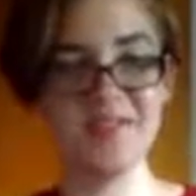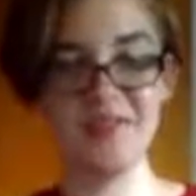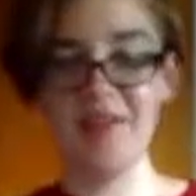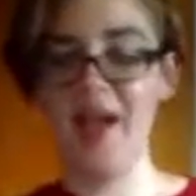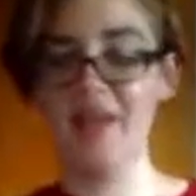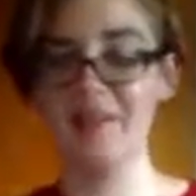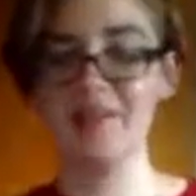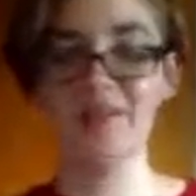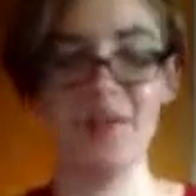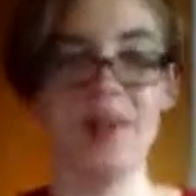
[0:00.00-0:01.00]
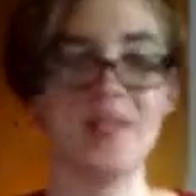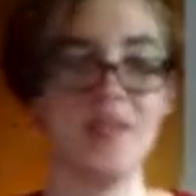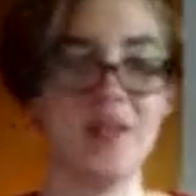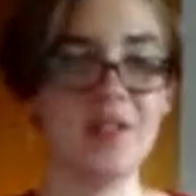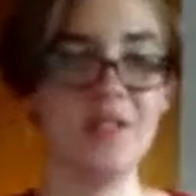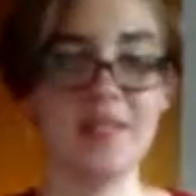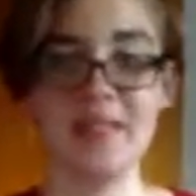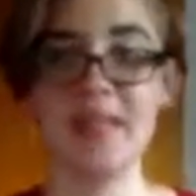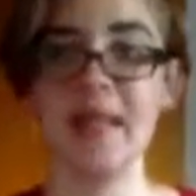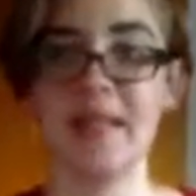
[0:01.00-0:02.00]
hasn't flattened quite as much as it
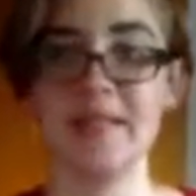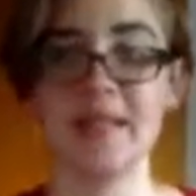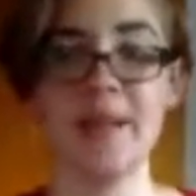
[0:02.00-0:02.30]
did last